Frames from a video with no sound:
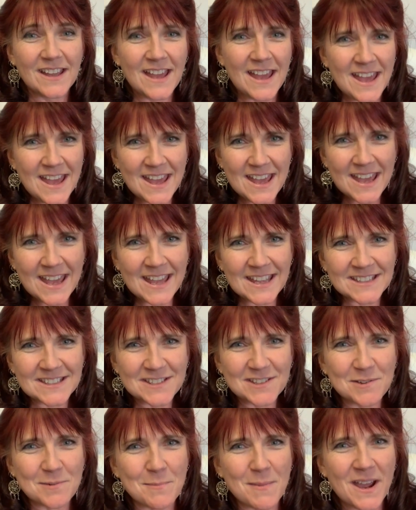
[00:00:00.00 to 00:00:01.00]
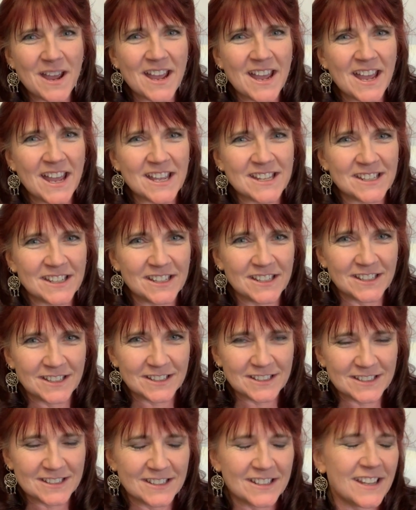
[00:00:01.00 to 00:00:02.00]
Hey to my,
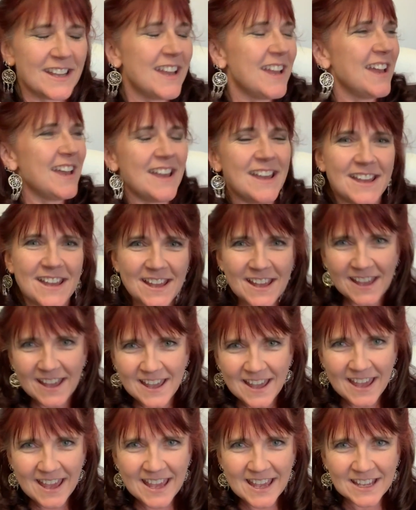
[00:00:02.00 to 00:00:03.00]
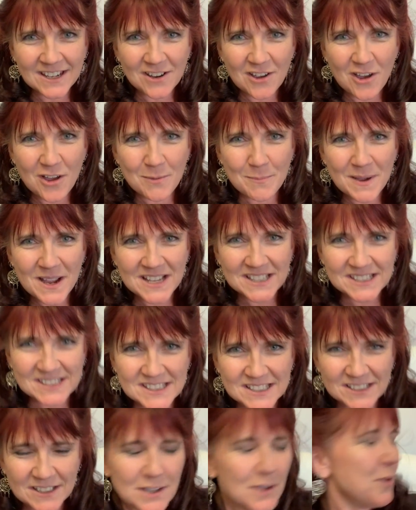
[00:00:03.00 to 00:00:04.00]
hey to all my,
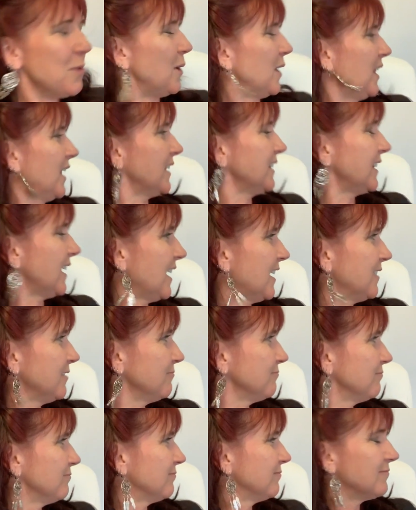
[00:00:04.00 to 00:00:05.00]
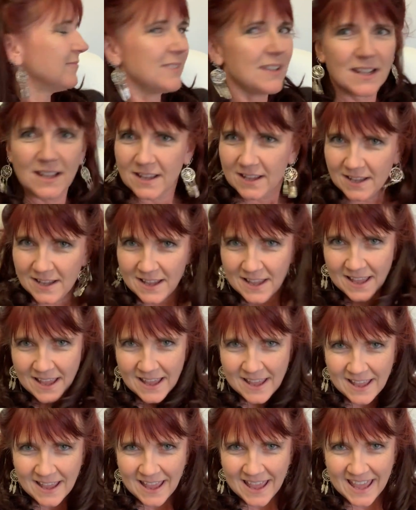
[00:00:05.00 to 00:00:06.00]
oh, I like that.
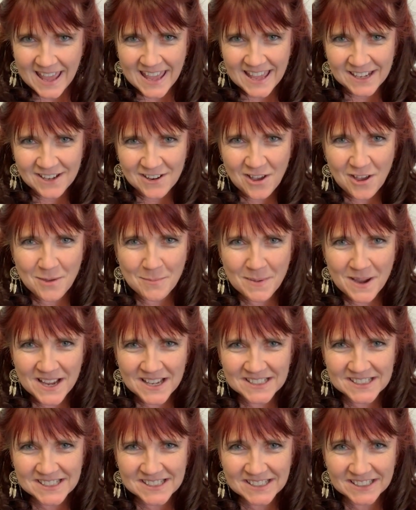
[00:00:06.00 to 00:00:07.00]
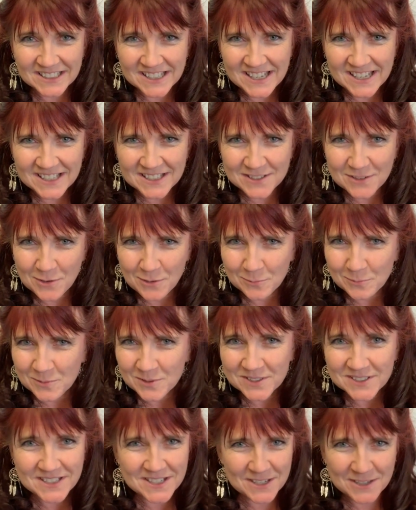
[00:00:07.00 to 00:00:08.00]
Hey to all my slings, old
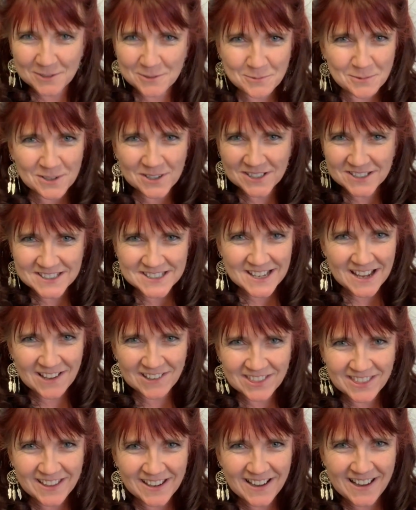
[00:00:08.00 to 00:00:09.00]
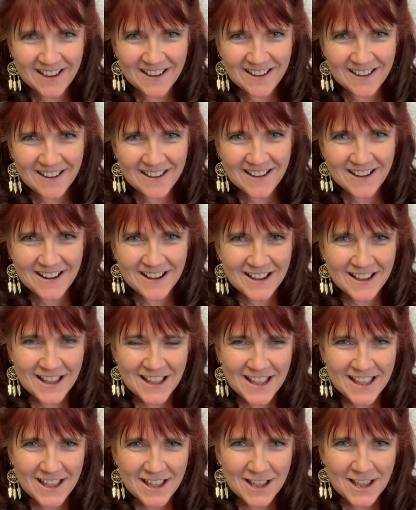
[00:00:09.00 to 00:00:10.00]
worlds and new worlds out there.
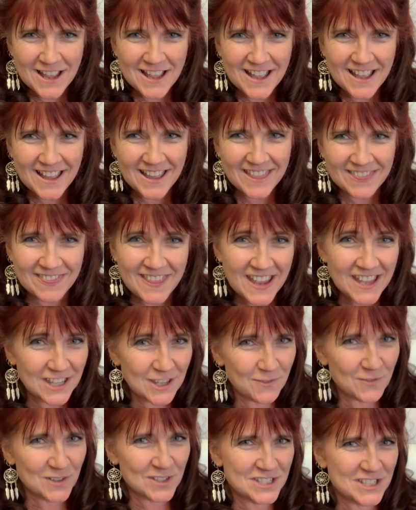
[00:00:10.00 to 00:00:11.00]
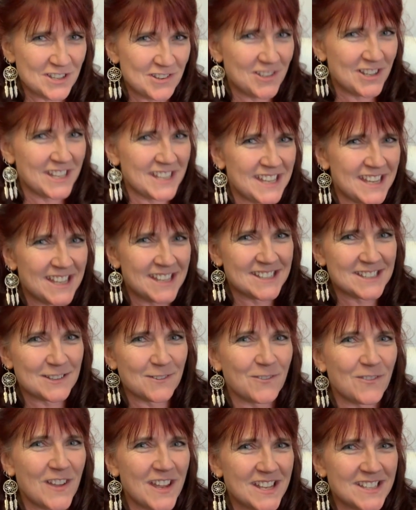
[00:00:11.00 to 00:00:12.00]
Thank you for tuning in to
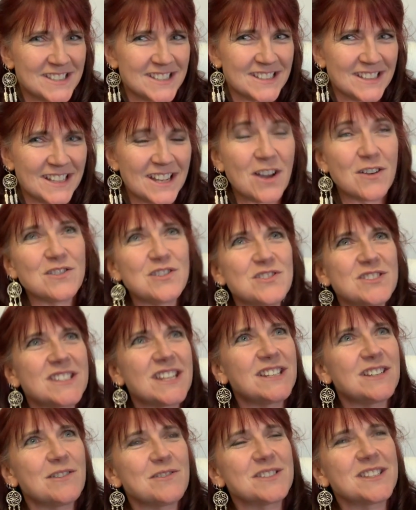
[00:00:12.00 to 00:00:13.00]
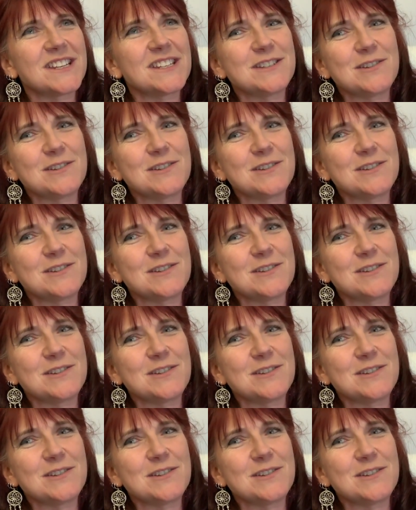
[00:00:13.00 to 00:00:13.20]
Fangs and, oh, you said don't say